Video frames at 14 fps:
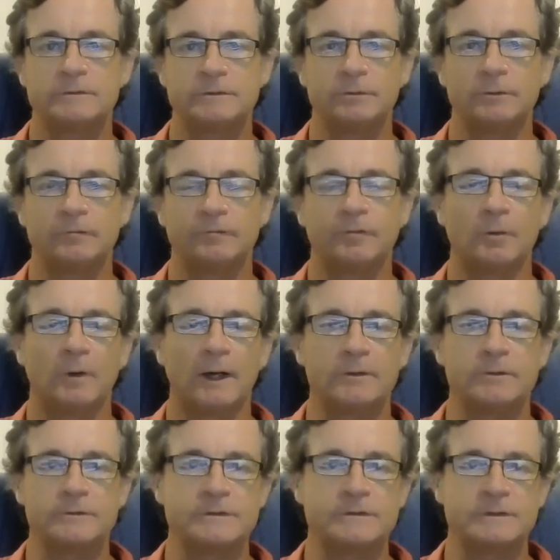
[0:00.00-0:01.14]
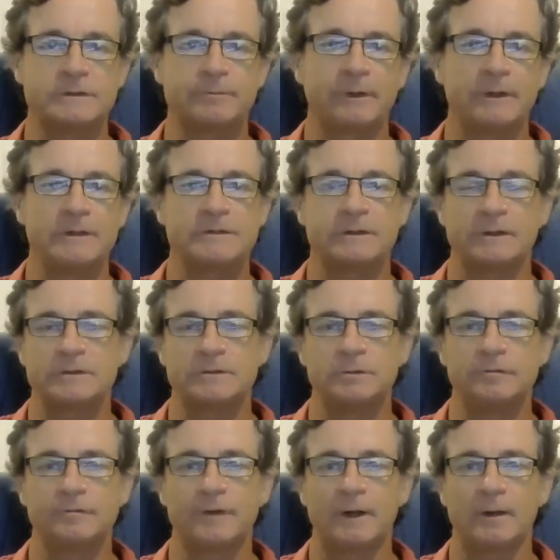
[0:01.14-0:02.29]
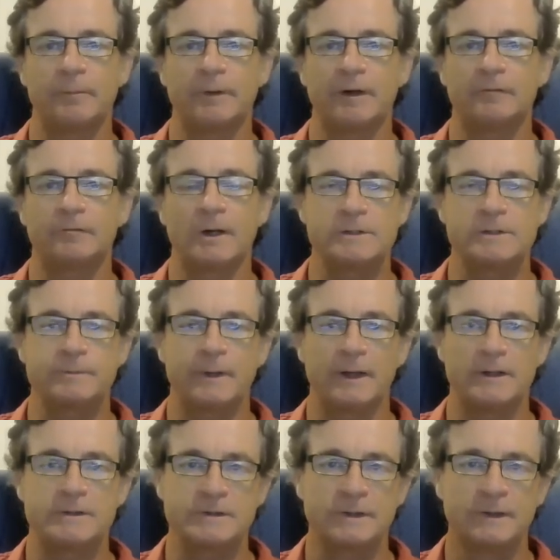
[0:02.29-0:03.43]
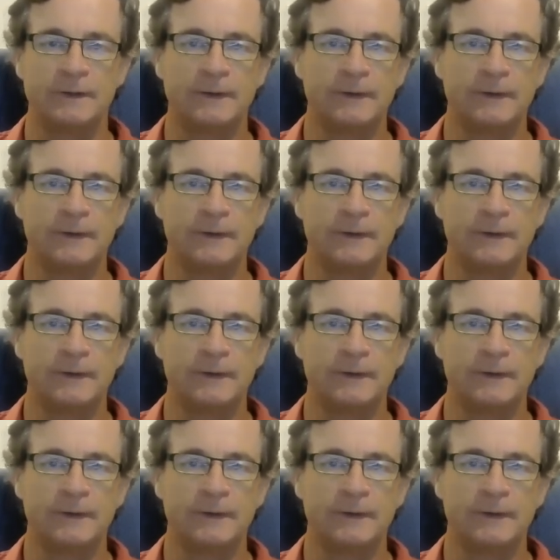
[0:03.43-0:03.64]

200s and 400s at speeds that are too far above race pace.